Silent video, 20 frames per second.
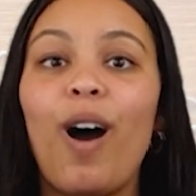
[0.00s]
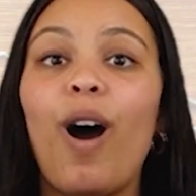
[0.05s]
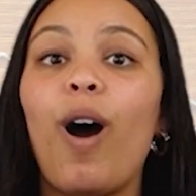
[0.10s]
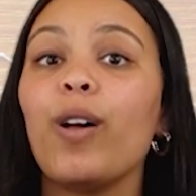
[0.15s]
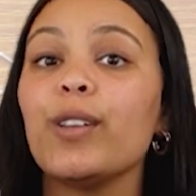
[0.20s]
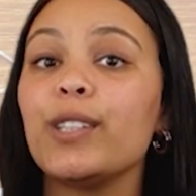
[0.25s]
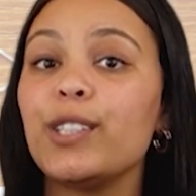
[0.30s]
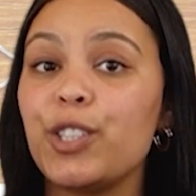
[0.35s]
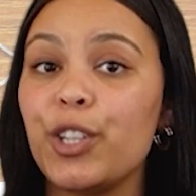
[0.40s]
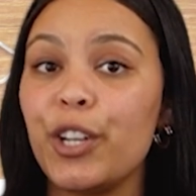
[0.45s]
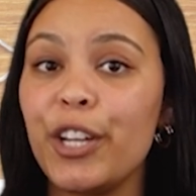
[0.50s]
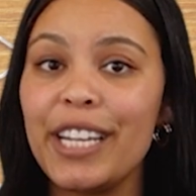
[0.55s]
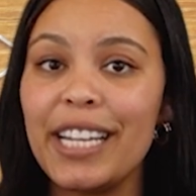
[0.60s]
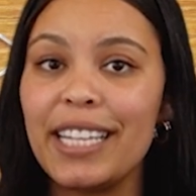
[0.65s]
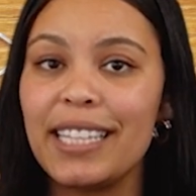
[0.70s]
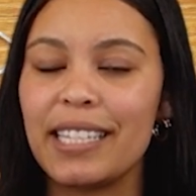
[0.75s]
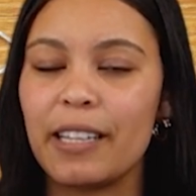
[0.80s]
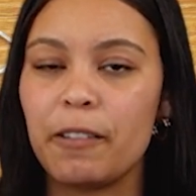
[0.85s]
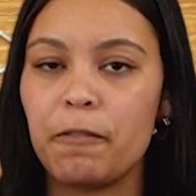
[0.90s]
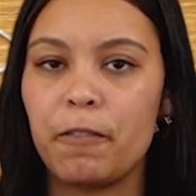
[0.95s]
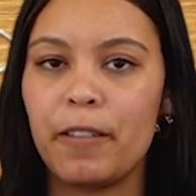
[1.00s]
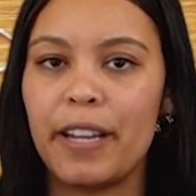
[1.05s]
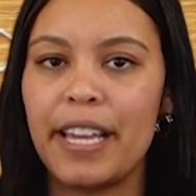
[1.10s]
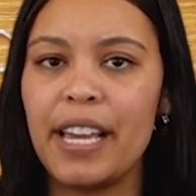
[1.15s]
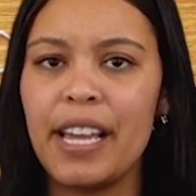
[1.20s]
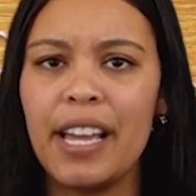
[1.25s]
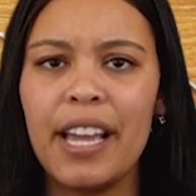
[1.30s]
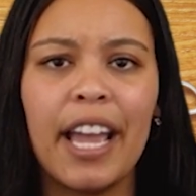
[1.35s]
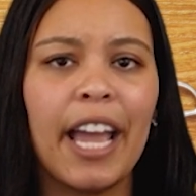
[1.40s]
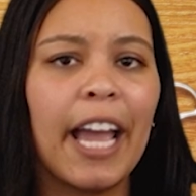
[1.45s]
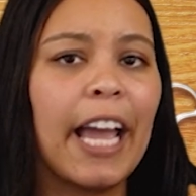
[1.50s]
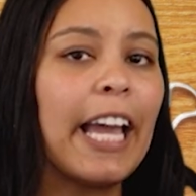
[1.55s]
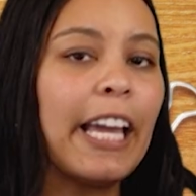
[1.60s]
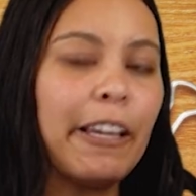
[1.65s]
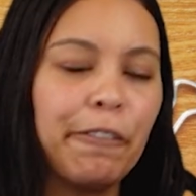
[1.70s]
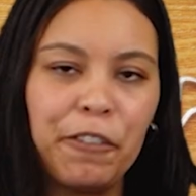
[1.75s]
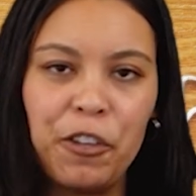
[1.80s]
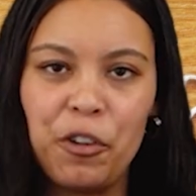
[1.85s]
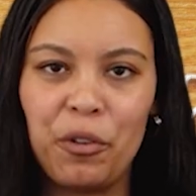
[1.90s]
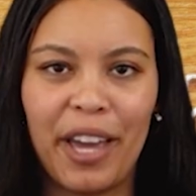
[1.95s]
Alternatively,
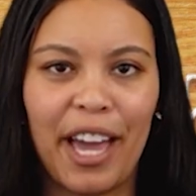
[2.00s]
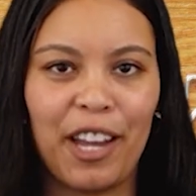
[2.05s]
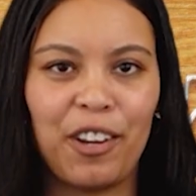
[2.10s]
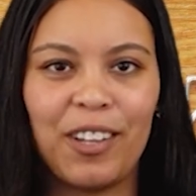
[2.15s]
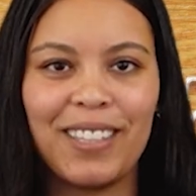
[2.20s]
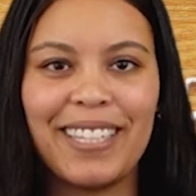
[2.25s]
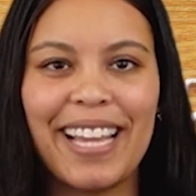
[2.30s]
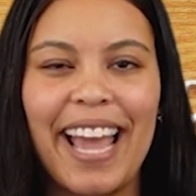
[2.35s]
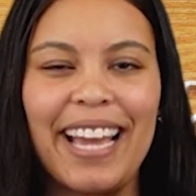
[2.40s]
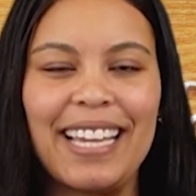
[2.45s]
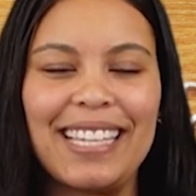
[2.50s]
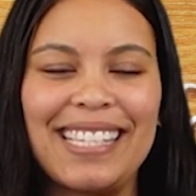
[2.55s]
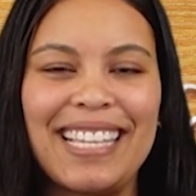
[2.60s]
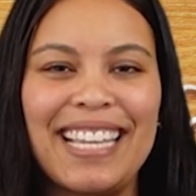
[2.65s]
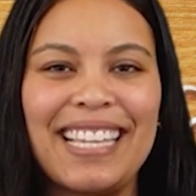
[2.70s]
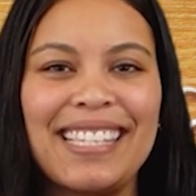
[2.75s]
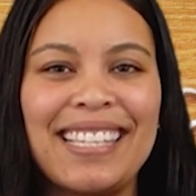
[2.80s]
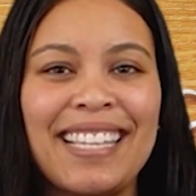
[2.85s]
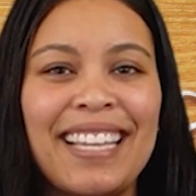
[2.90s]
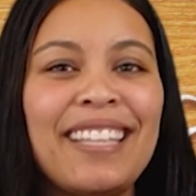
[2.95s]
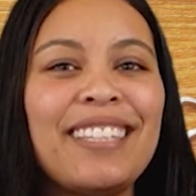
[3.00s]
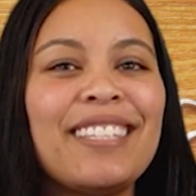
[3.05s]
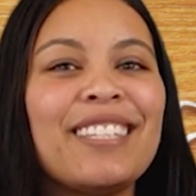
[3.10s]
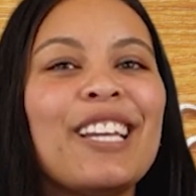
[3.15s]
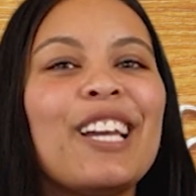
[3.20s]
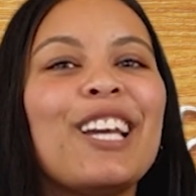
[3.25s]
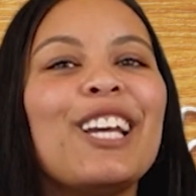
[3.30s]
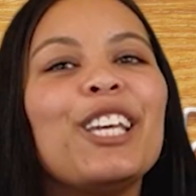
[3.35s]
if you cannot access it,